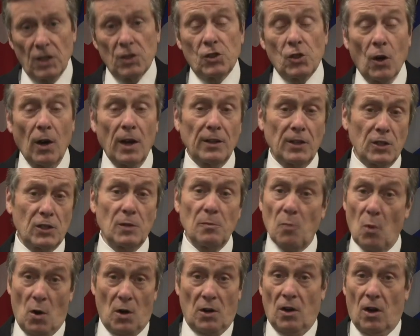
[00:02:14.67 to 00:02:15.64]
during this
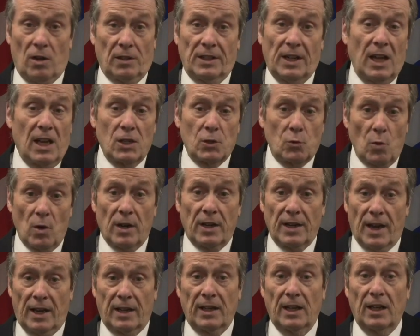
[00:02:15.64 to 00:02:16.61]
important holiday as we're
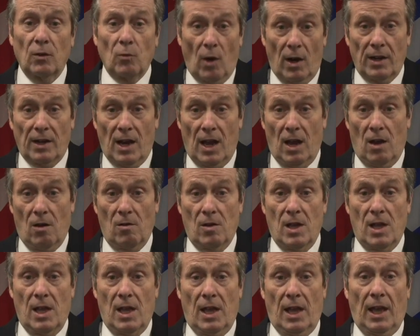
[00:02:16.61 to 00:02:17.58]
connecting right now.
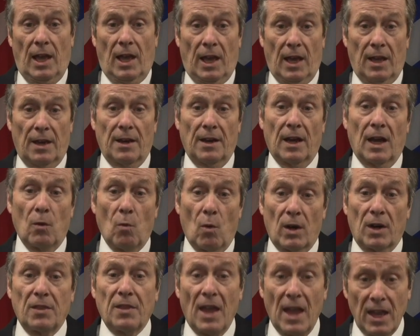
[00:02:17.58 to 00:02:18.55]
And I
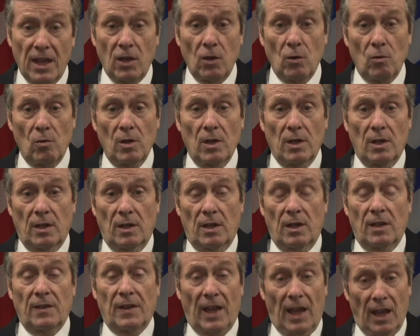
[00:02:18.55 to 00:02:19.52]
want to thank you
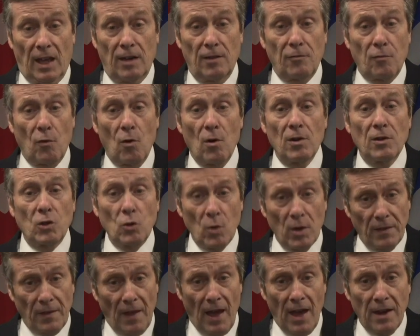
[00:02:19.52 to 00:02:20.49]
in the end for
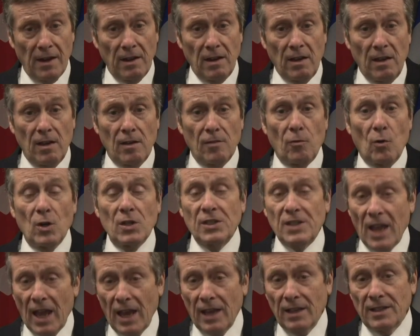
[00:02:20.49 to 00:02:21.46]
doing that, for
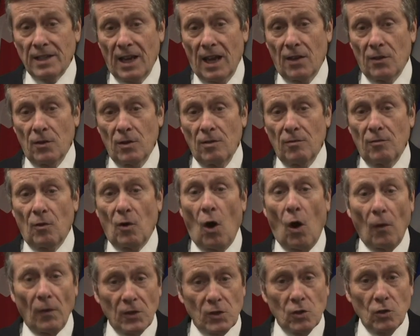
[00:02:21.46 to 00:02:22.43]
staying together, for
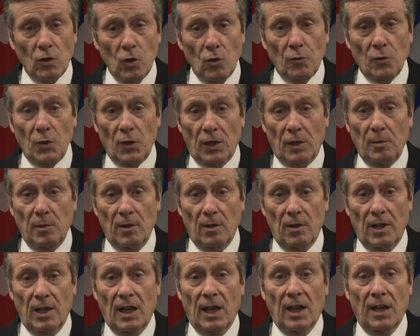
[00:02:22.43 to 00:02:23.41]
all that you do for the
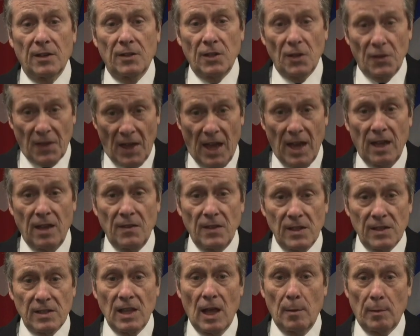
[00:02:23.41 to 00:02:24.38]
community, and to thank
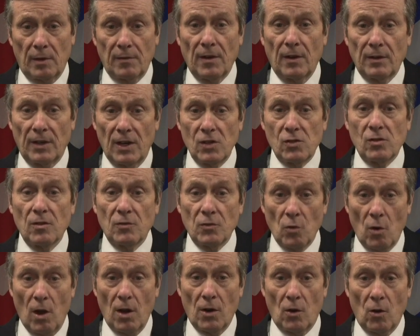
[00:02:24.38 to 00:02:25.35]
the Islamic Foundation of
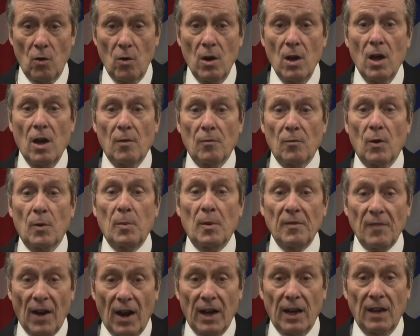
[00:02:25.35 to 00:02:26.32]
Toronto for
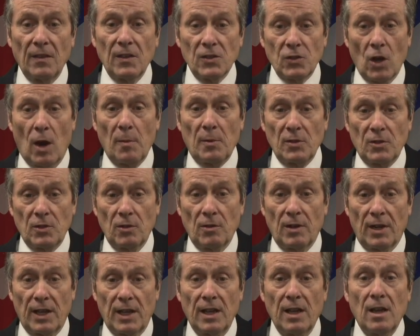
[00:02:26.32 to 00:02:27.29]
providing this
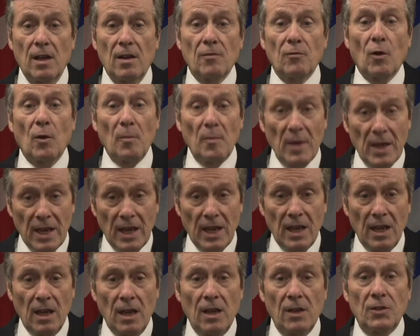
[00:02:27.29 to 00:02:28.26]
opportunity for
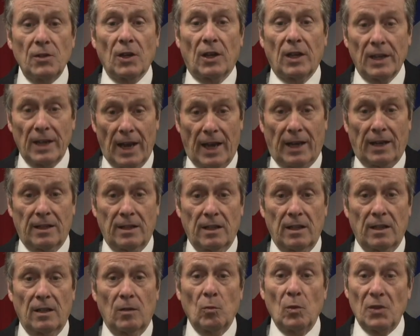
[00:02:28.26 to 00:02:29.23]
me to connect
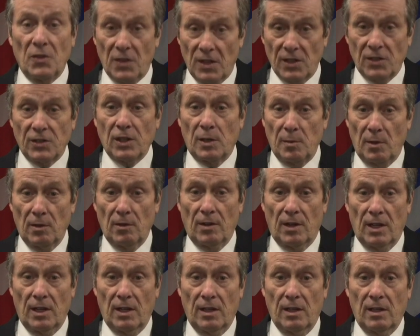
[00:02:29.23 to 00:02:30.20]
with this
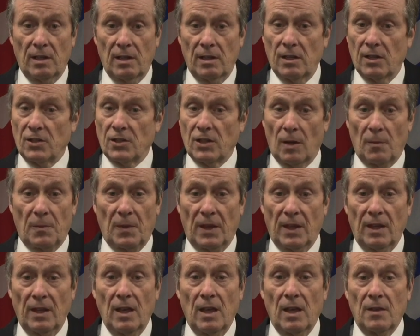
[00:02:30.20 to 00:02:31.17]
community. It is
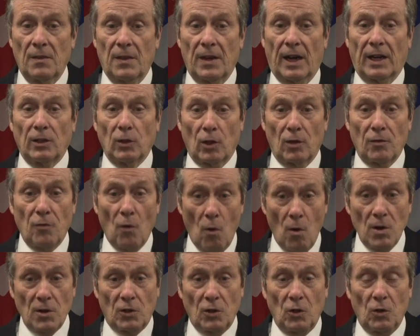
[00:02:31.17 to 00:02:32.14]
something that I look
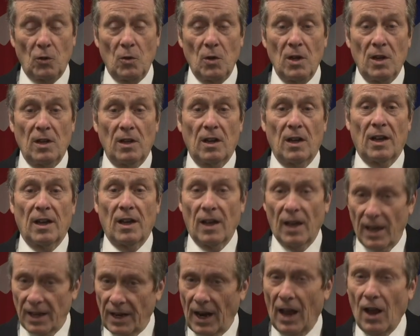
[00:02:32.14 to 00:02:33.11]
forward to,
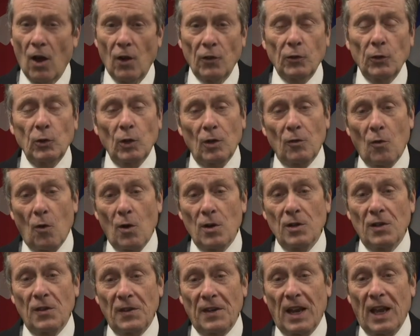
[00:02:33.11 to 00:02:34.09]
and I also look forward
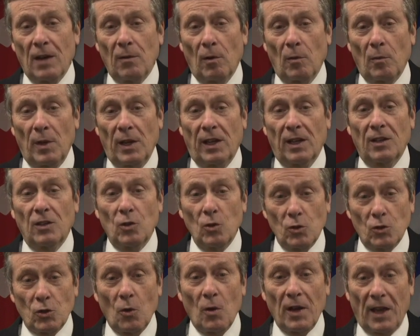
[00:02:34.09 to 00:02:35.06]
to the day when we can do
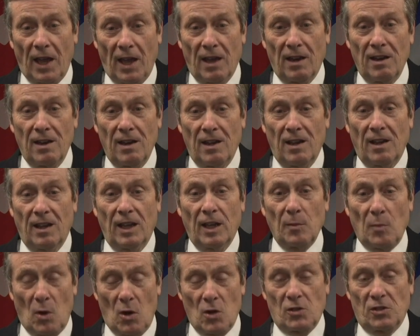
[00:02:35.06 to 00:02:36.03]
so again
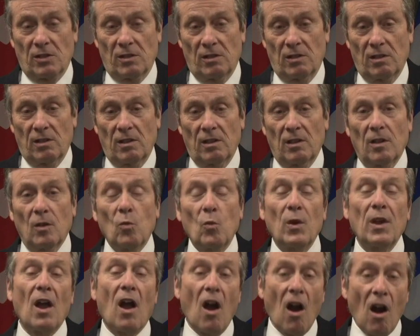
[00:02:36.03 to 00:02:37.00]
in person.
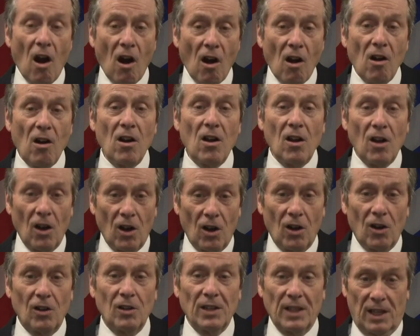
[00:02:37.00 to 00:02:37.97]
We are
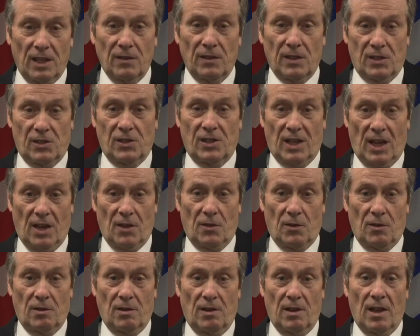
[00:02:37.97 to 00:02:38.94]
all in this
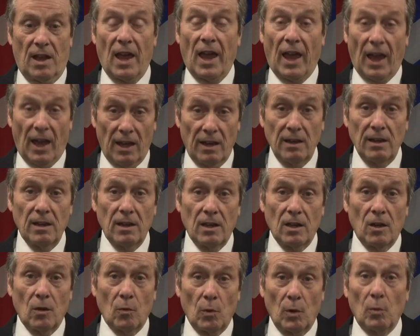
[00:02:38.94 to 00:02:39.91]
together, and
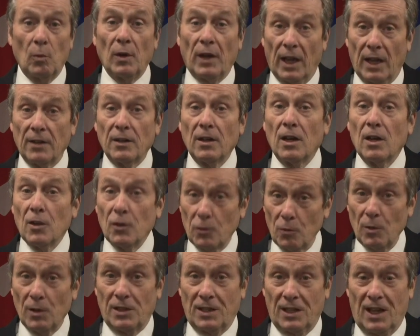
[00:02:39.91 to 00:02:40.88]
we will get
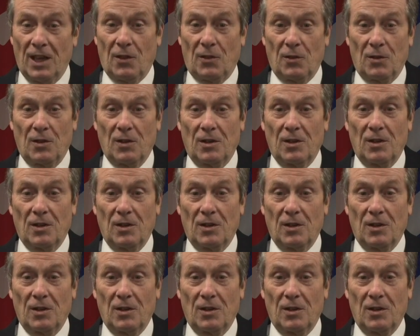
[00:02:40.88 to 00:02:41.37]
through it together.